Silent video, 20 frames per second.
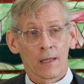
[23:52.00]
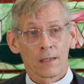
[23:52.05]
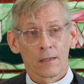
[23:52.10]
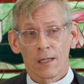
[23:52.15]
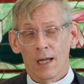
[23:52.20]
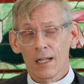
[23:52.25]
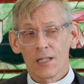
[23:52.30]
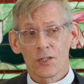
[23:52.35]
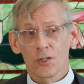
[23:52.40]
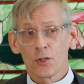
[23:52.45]

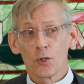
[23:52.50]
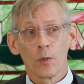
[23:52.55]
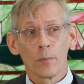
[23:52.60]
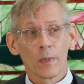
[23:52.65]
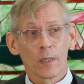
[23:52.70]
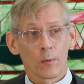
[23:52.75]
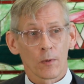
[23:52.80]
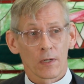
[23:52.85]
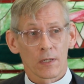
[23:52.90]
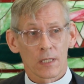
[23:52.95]
Not
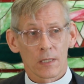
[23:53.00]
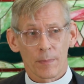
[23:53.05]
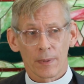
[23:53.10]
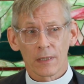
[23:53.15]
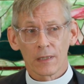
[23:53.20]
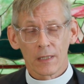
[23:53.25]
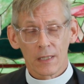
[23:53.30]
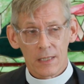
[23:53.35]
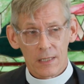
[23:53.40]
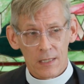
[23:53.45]
assuming what it is, but
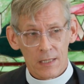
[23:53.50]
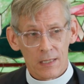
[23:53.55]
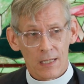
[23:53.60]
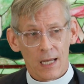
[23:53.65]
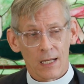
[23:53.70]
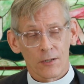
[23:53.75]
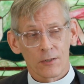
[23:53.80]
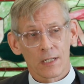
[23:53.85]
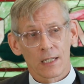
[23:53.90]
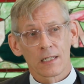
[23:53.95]
listen to
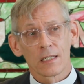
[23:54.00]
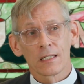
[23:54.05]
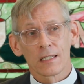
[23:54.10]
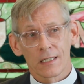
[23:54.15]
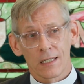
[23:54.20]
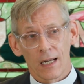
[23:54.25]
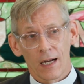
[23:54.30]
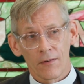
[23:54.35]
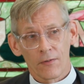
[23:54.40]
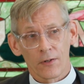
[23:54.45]
understand,
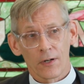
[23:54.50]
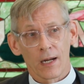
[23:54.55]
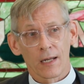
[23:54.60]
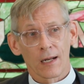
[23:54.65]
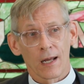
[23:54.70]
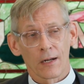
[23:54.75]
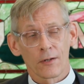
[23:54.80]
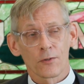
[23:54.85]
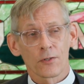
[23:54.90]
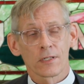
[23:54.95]
discover and
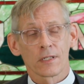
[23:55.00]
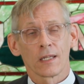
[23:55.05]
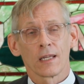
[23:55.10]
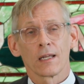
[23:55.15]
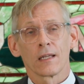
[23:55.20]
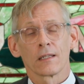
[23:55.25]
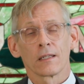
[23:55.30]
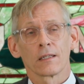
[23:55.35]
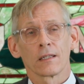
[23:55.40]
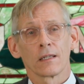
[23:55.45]

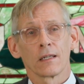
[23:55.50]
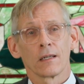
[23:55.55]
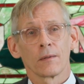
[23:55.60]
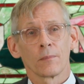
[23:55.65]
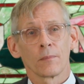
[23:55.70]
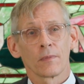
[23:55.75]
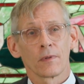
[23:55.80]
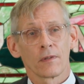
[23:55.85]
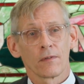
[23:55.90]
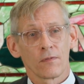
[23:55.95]
understand
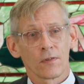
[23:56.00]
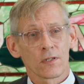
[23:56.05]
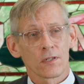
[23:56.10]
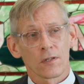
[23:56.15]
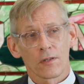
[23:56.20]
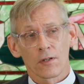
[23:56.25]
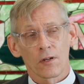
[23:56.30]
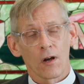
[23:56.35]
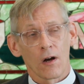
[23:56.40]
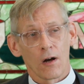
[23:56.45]
the vision
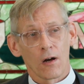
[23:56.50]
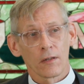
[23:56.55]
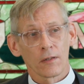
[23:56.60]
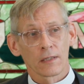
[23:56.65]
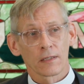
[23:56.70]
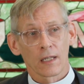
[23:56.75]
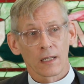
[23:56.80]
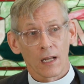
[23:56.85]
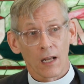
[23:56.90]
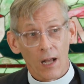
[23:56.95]
and the
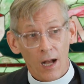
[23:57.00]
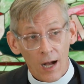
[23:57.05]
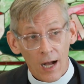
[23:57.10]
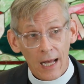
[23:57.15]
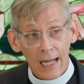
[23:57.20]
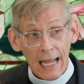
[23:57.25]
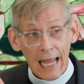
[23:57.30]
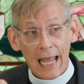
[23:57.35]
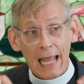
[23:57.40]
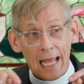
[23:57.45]
calling that
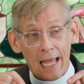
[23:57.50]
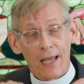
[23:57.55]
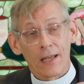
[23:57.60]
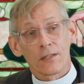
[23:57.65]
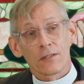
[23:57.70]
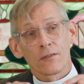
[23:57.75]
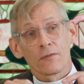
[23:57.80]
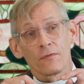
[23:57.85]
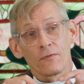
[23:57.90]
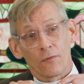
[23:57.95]
God
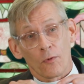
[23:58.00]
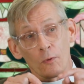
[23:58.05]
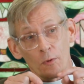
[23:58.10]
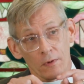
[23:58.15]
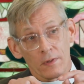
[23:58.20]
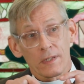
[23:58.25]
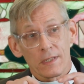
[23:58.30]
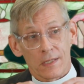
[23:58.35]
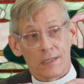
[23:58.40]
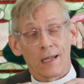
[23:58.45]
has
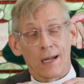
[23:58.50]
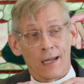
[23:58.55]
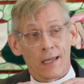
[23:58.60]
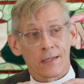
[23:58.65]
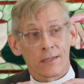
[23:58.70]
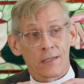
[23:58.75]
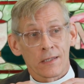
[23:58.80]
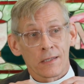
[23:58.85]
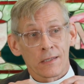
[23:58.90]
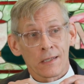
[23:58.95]
for this
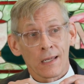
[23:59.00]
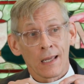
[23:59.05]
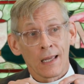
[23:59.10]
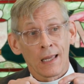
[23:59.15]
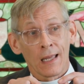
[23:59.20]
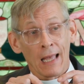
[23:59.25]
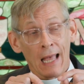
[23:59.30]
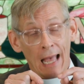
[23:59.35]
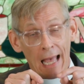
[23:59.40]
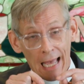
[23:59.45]
diocese
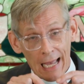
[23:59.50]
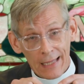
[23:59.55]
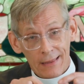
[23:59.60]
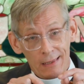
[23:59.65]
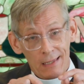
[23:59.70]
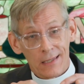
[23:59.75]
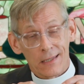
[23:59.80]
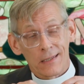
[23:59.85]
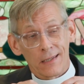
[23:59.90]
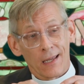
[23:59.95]
at
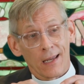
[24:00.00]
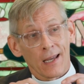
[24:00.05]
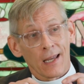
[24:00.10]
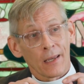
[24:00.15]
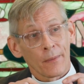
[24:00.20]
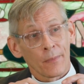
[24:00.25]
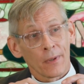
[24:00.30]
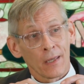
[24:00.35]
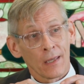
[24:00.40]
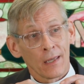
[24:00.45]
this
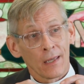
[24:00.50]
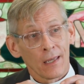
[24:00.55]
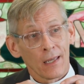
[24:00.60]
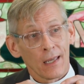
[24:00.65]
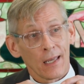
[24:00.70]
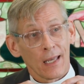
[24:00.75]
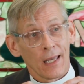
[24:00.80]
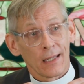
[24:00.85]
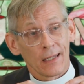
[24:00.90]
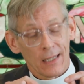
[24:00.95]
time
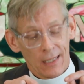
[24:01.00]
and